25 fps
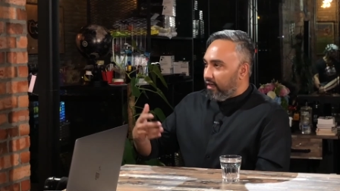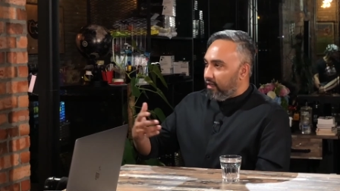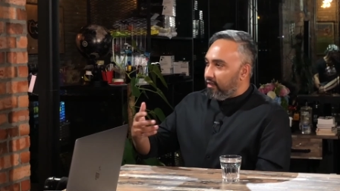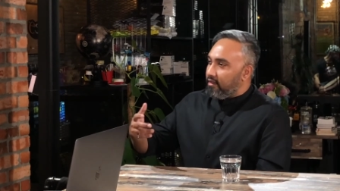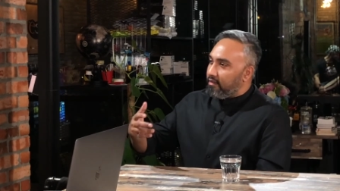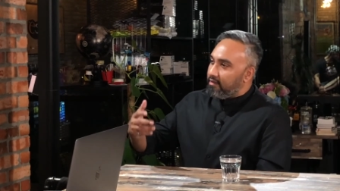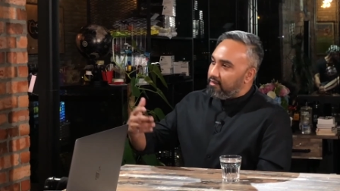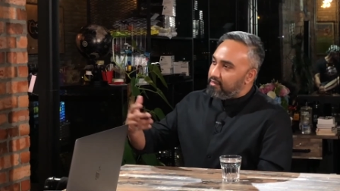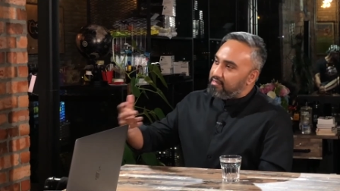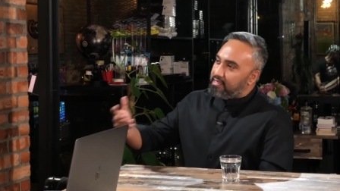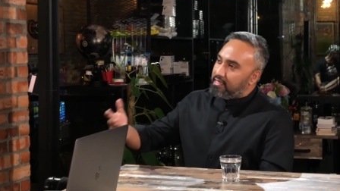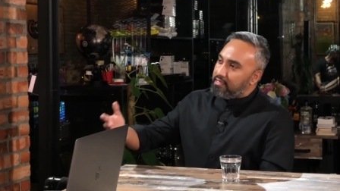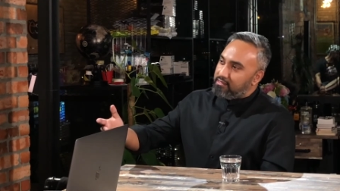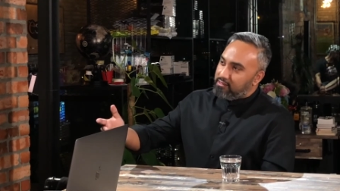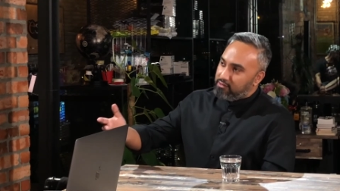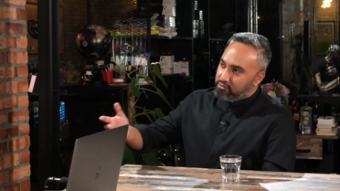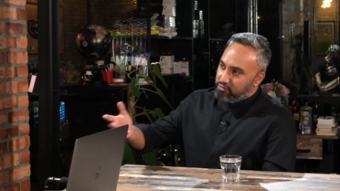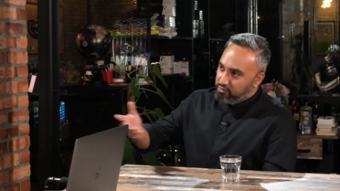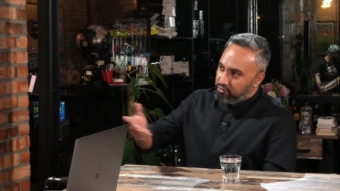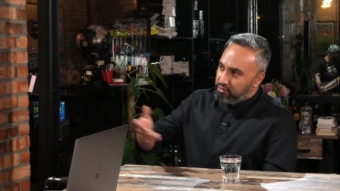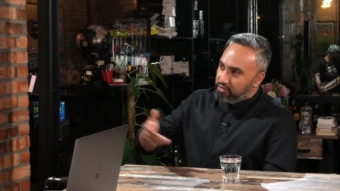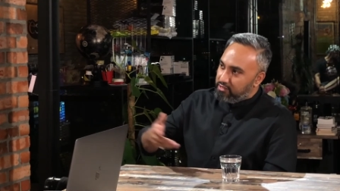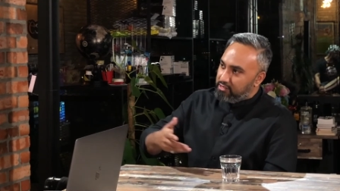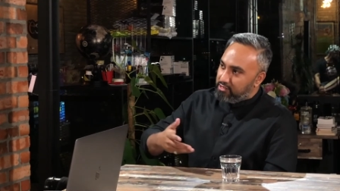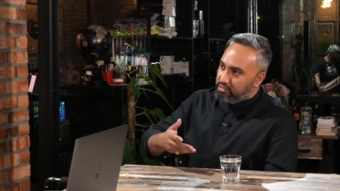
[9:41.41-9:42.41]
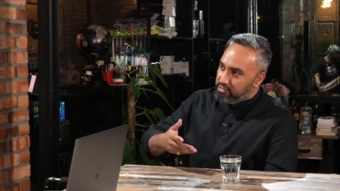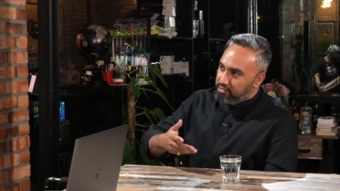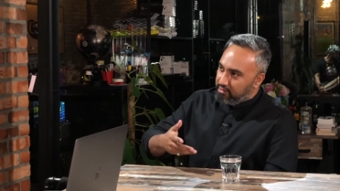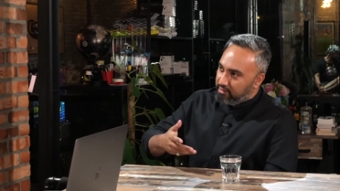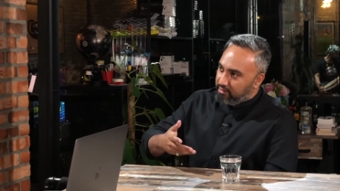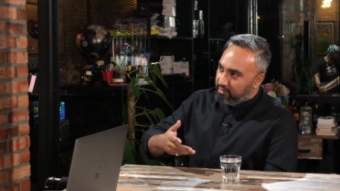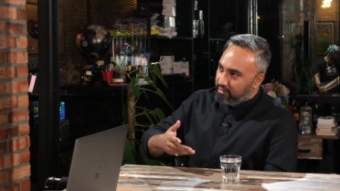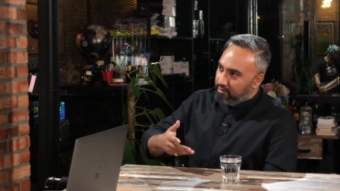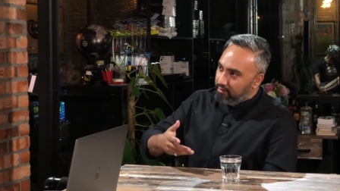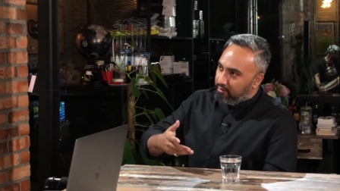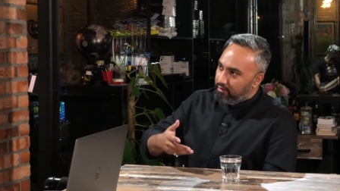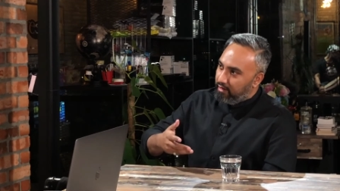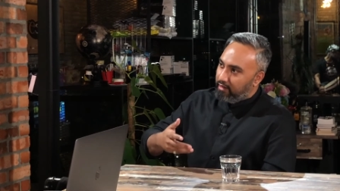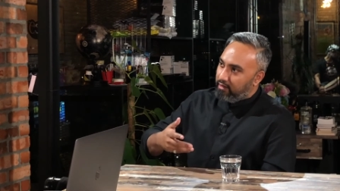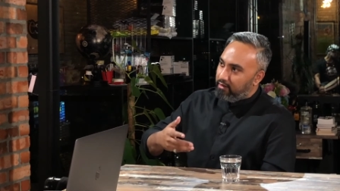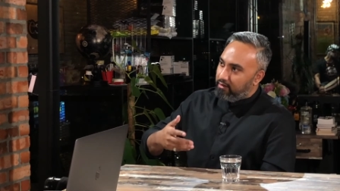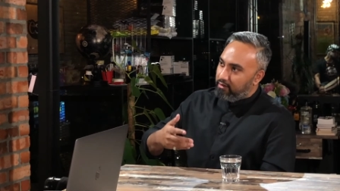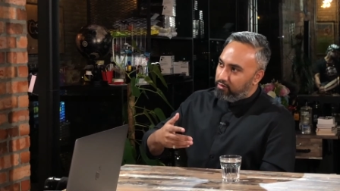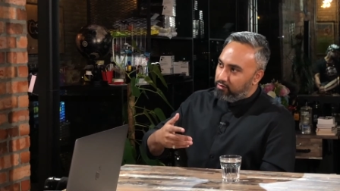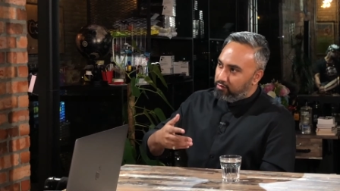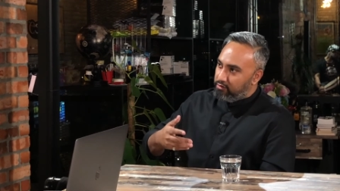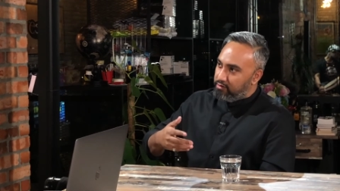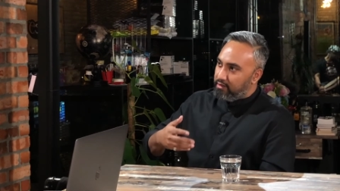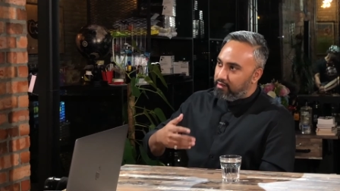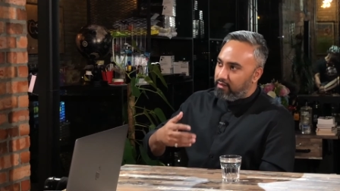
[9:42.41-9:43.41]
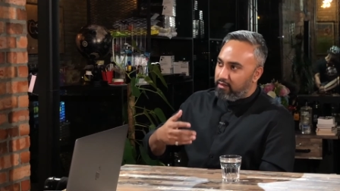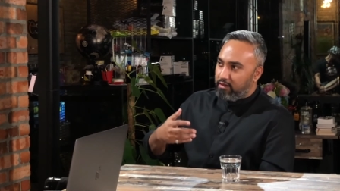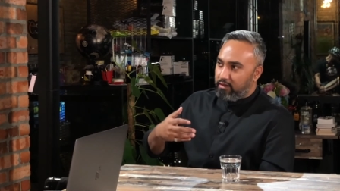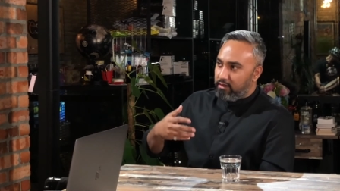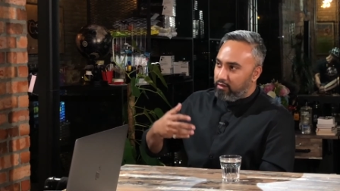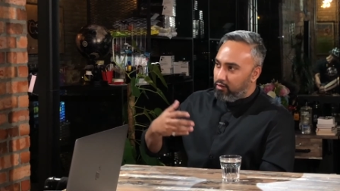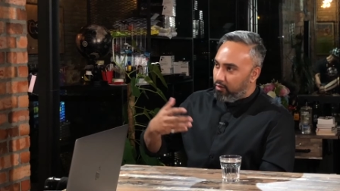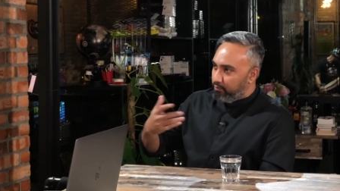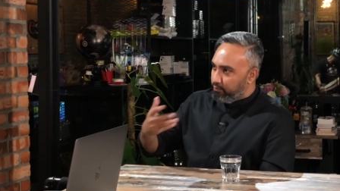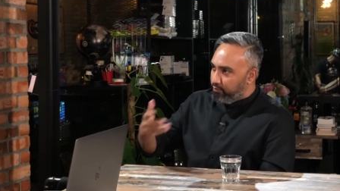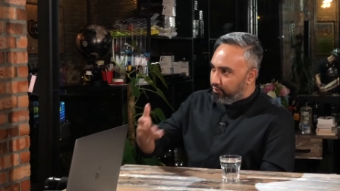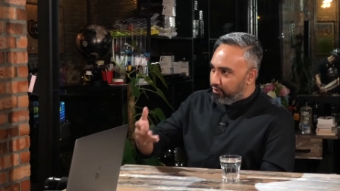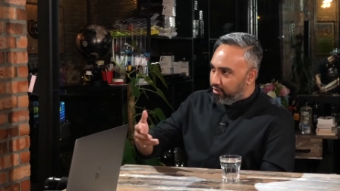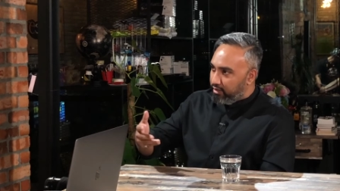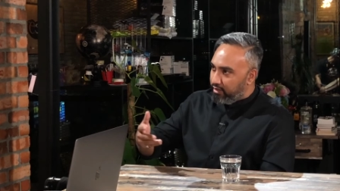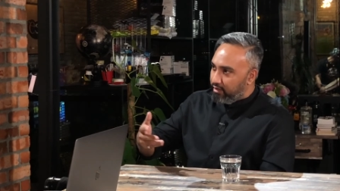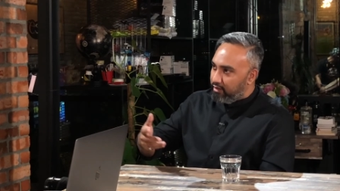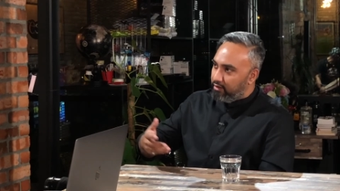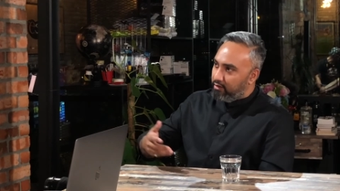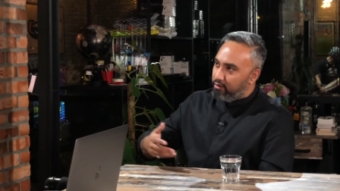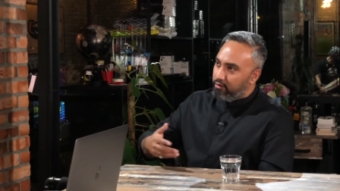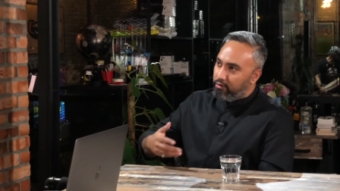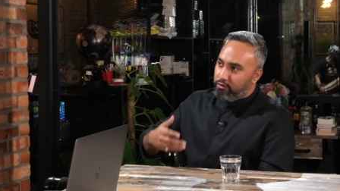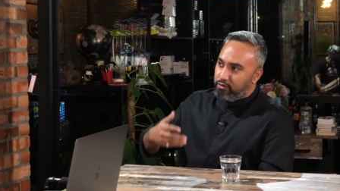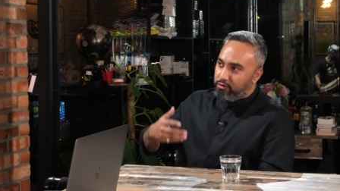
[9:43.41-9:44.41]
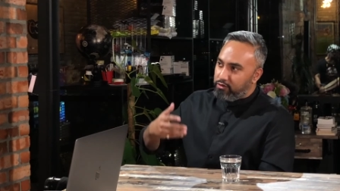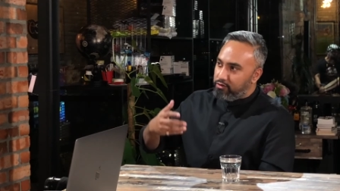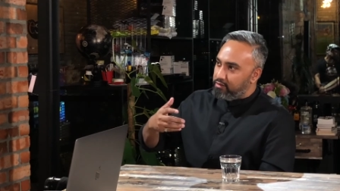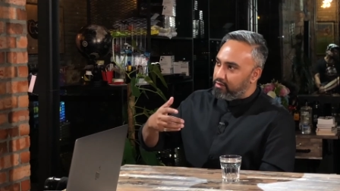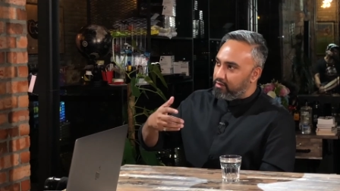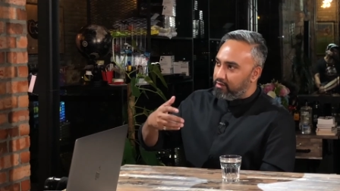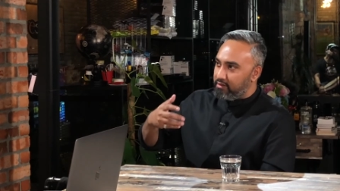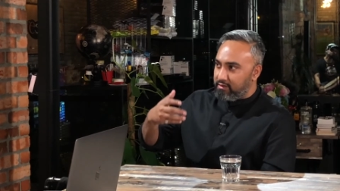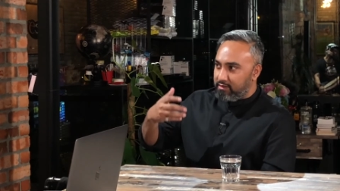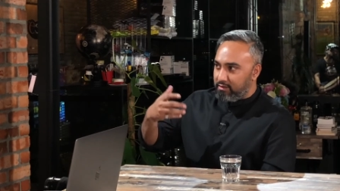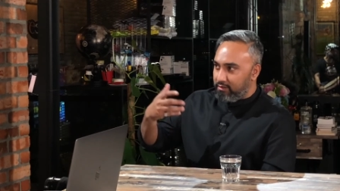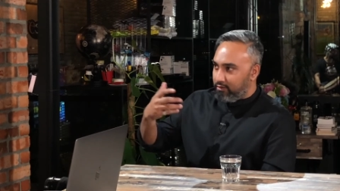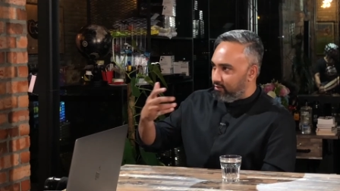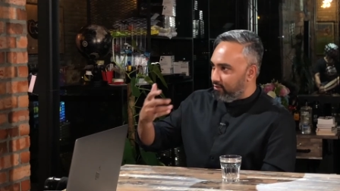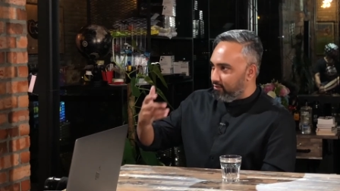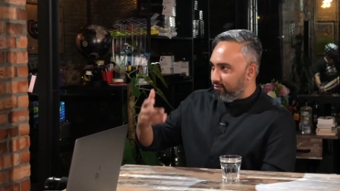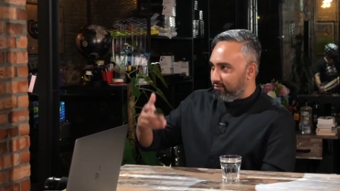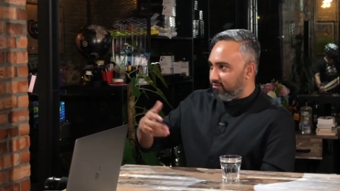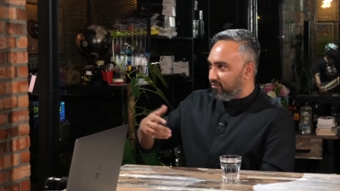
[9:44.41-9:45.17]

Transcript: And in this case, it's usually digitally, like using a computer or using